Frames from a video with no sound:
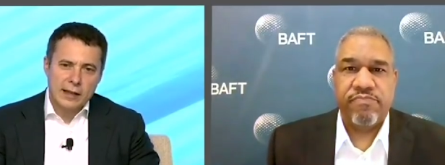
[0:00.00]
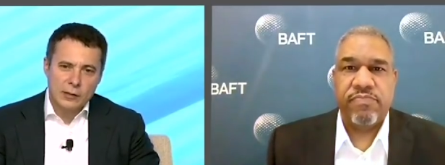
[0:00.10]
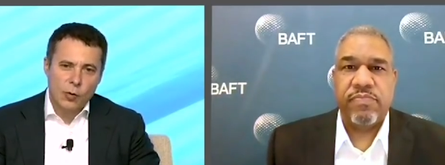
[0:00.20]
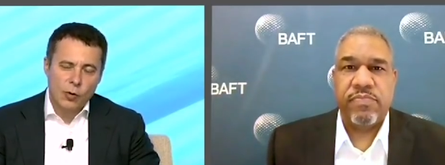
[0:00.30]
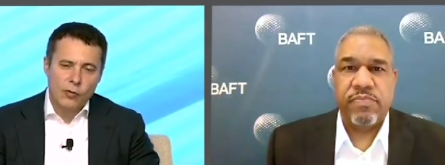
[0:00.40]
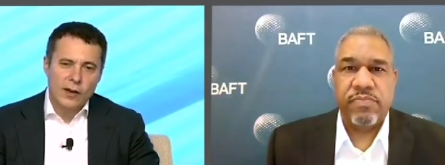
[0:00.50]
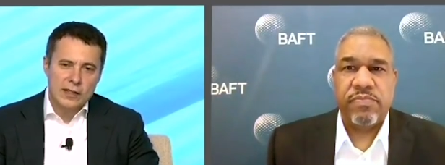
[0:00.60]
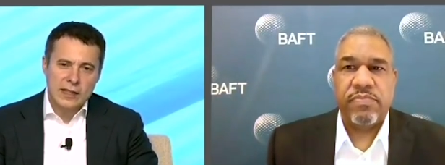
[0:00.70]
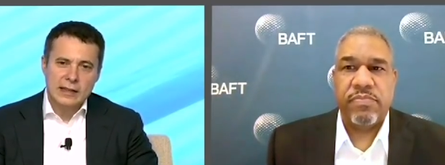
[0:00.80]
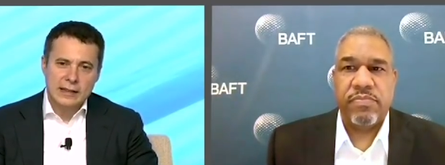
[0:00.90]
Speaker 1: that all of
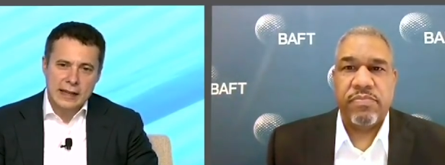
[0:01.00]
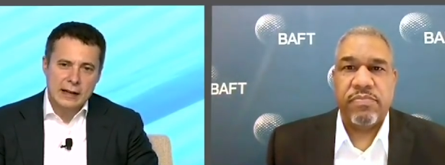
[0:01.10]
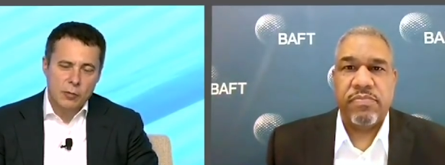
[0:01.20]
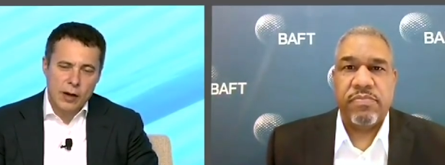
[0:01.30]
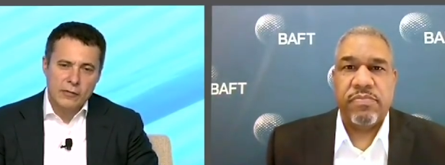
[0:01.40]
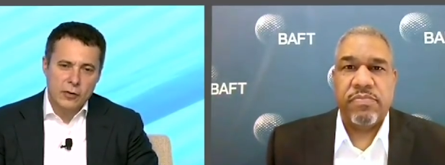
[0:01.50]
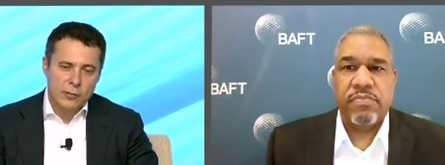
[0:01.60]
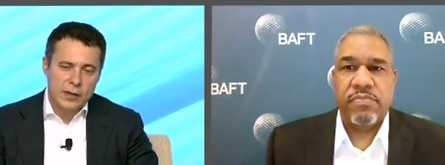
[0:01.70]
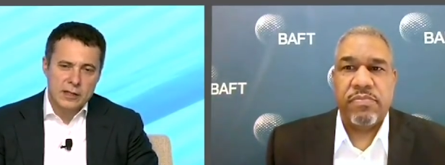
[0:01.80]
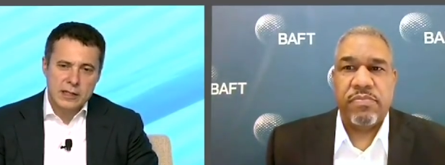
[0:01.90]
us can take away
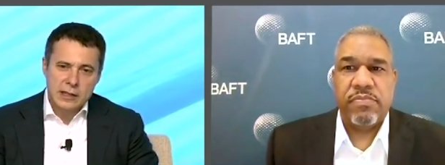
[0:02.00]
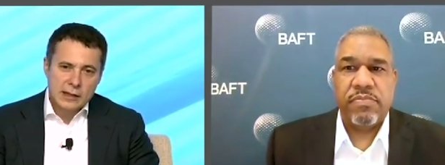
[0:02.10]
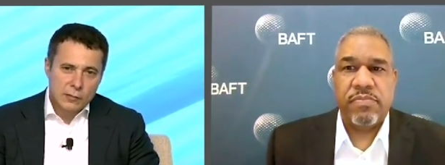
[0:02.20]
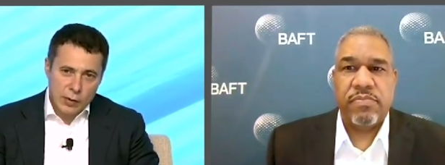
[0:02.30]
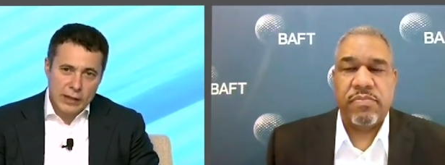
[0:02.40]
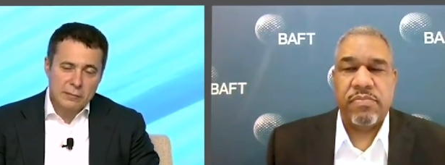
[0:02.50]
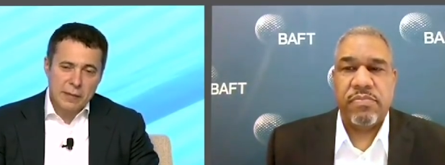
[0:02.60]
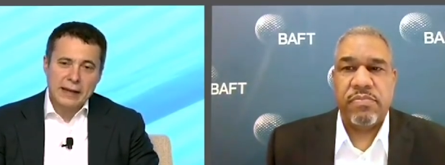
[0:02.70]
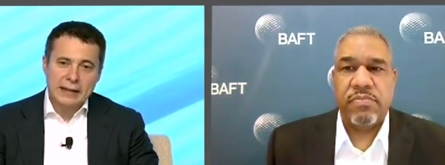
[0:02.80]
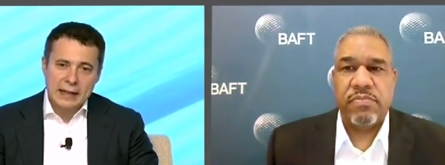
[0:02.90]
from this. We can
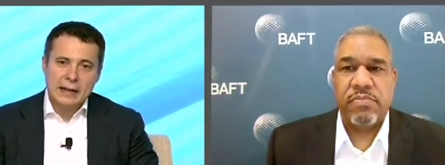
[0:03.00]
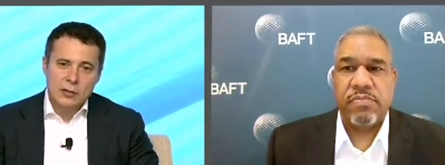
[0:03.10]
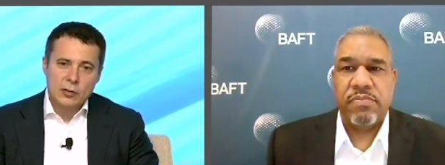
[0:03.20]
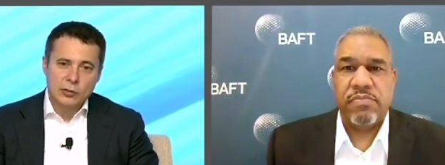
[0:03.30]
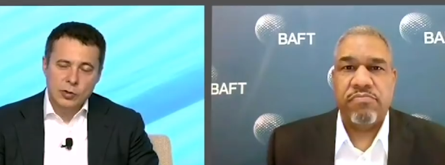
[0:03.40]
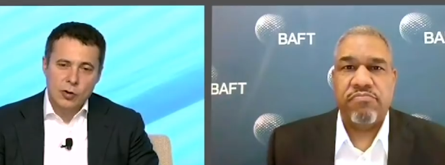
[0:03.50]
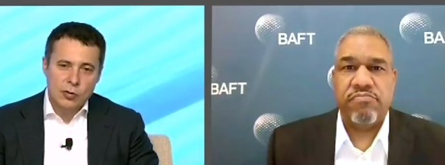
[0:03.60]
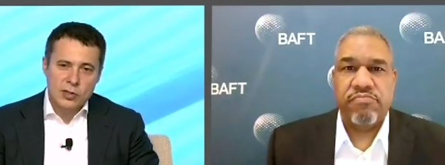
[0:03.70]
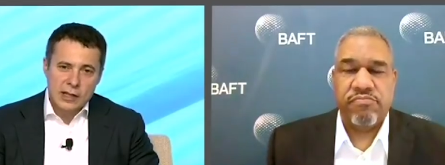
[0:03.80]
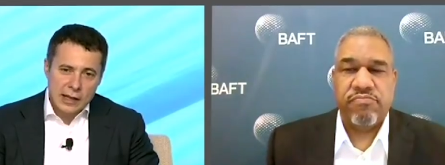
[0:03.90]
maintain our
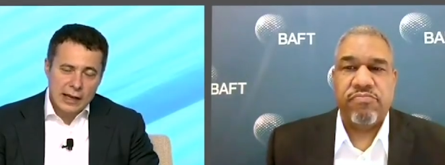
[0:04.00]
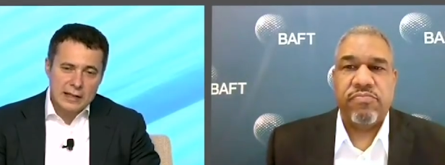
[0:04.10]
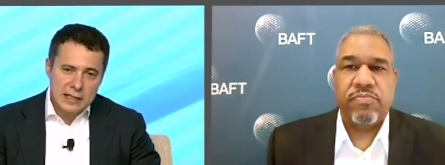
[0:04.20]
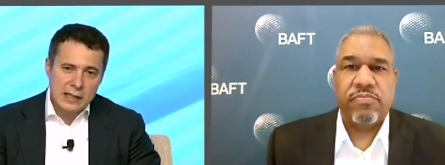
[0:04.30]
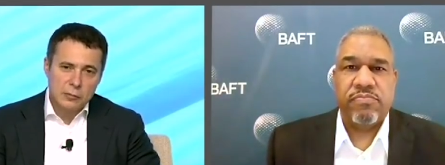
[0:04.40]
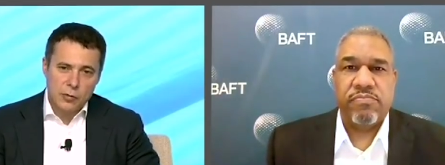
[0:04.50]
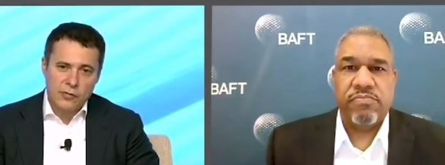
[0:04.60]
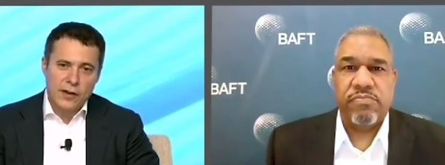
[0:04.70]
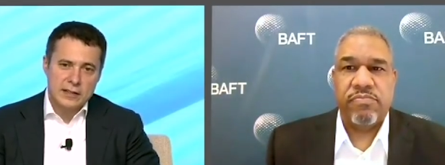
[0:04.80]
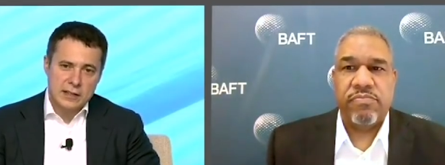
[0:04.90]
controls and still
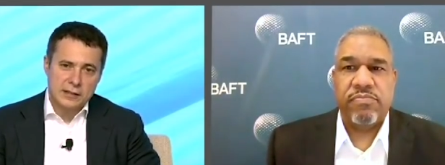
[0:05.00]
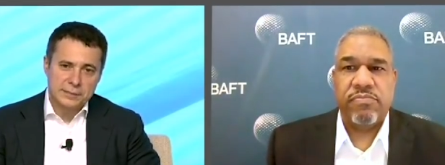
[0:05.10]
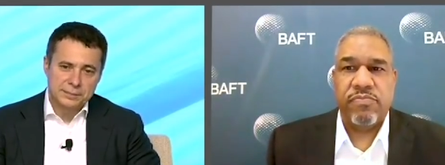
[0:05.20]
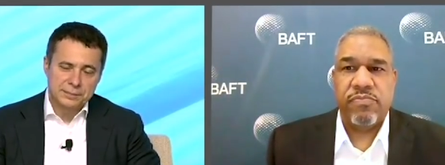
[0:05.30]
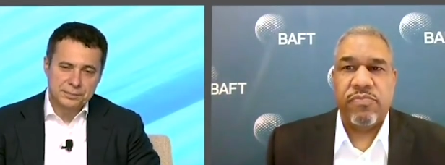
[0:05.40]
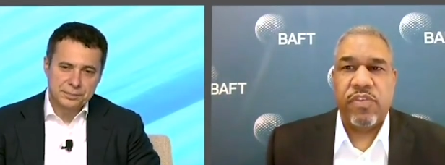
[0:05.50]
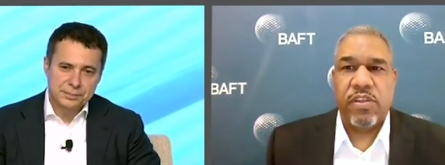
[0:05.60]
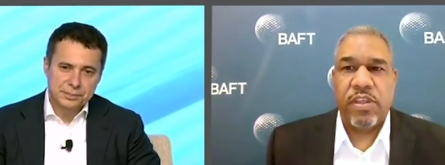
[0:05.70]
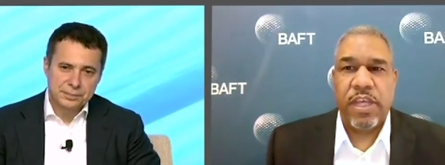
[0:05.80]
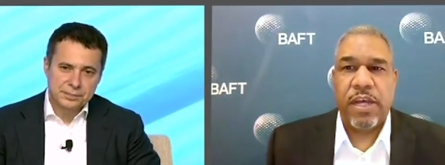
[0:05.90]
move faster.
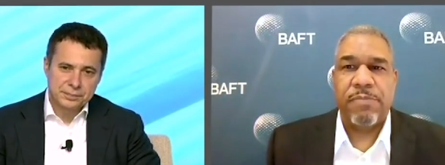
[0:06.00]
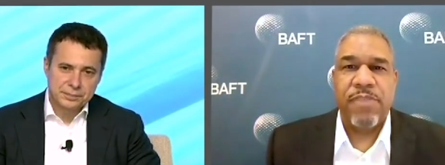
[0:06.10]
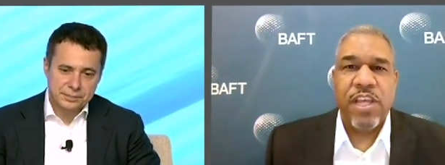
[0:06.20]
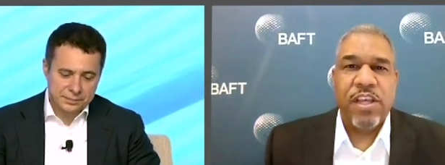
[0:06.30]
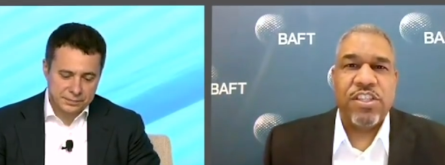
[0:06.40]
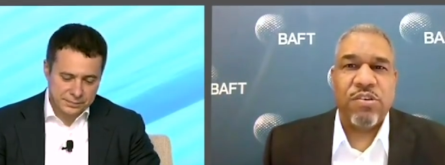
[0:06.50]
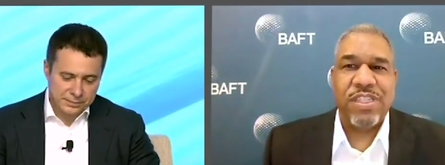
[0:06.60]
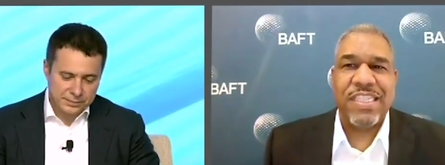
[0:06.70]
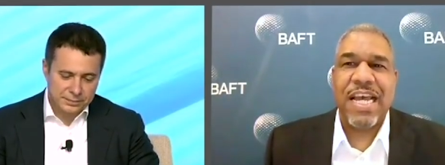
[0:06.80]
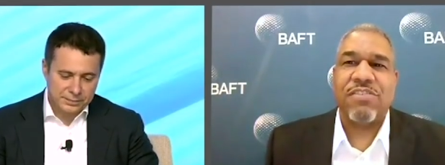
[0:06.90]
Speaker 2: Yeah. So
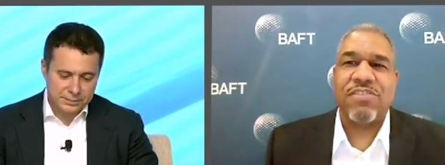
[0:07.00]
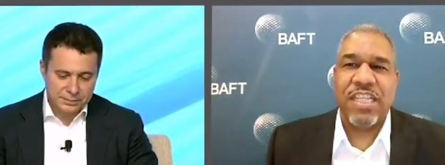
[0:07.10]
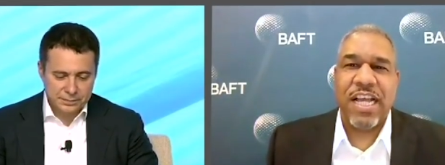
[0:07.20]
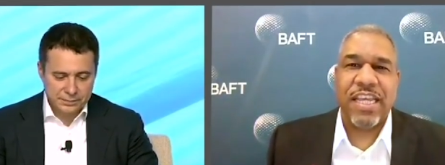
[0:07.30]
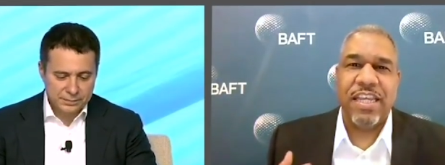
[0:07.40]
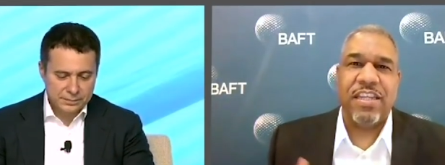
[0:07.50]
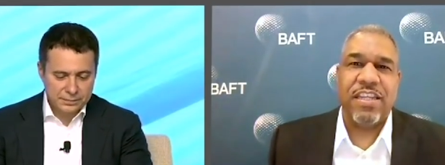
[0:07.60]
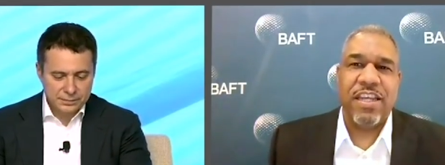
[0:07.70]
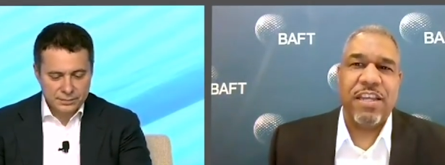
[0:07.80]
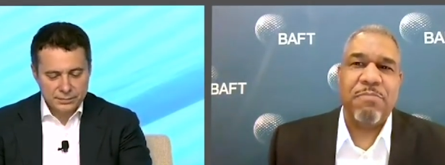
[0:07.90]
it sounds like
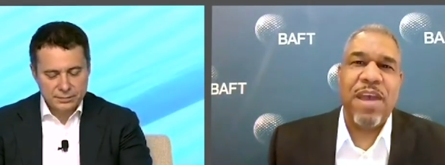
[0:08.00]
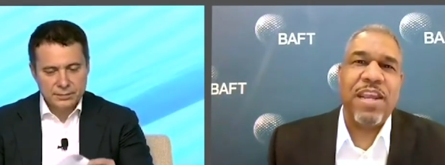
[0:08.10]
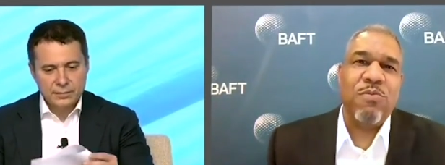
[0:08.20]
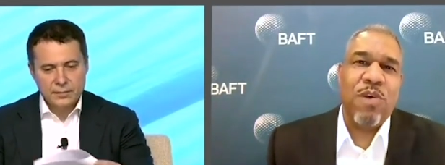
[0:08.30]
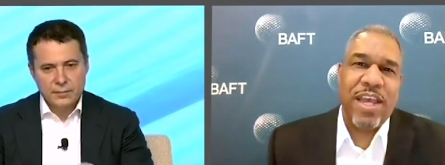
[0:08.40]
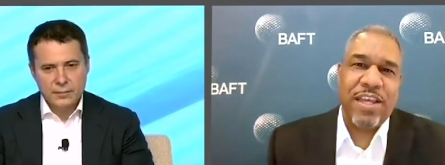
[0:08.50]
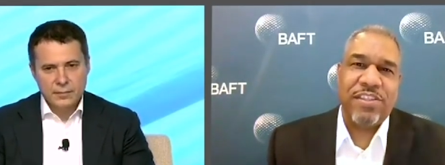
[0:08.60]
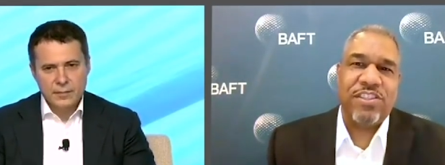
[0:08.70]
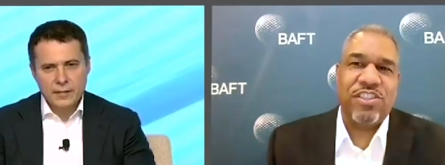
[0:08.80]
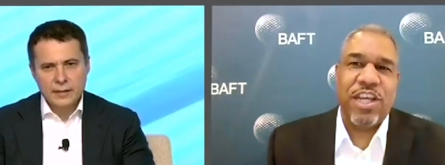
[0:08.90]
in, in many
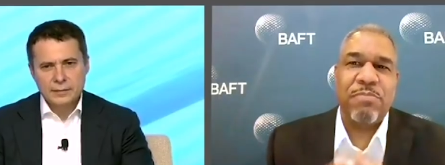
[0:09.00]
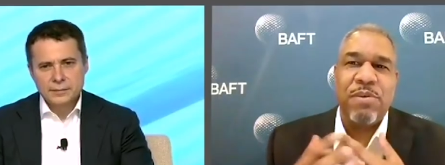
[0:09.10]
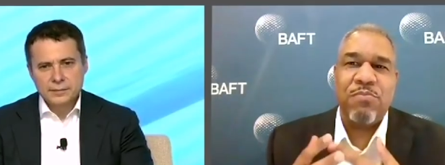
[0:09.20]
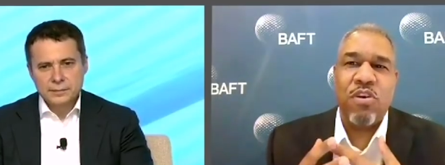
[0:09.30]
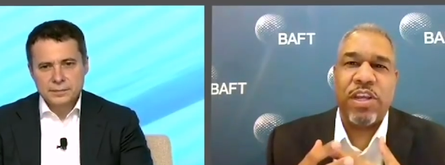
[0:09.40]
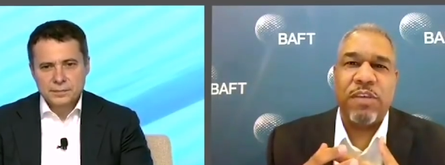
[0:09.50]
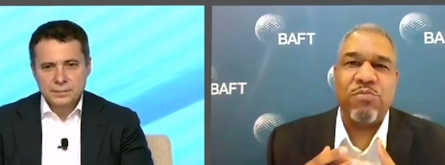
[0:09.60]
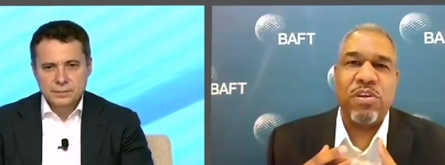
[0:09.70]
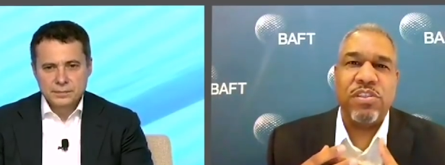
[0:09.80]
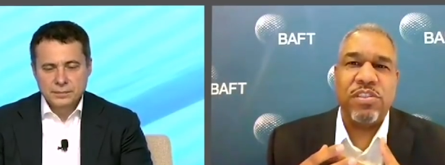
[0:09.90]
ways, JP Morgan
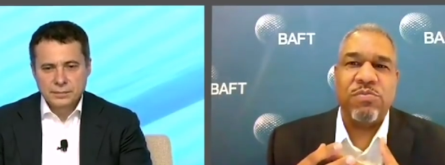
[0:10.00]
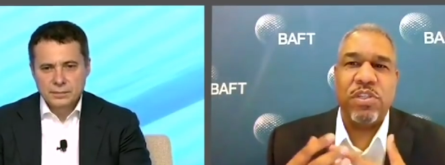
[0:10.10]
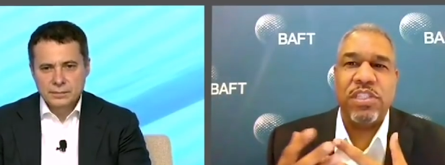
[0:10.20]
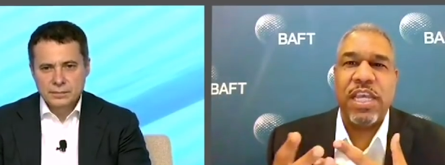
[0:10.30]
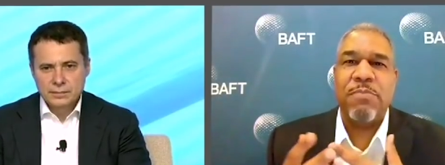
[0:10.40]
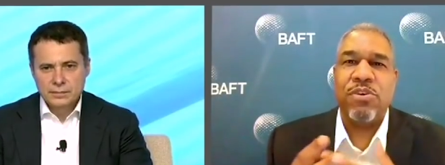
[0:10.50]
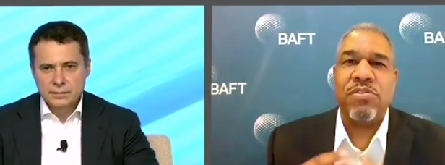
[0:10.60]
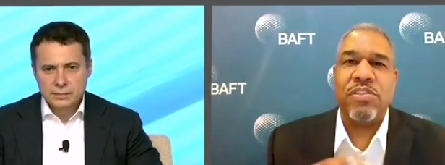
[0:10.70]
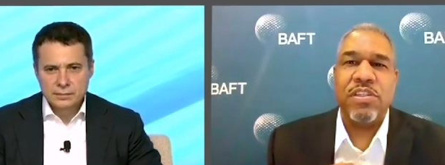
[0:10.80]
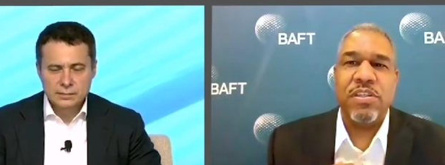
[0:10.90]
was, was
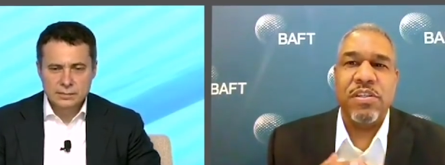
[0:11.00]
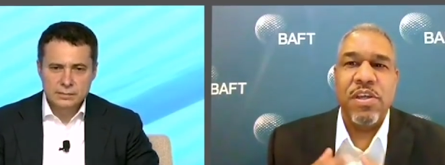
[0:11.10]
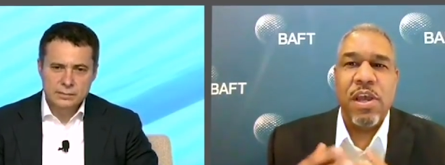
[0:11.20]
able to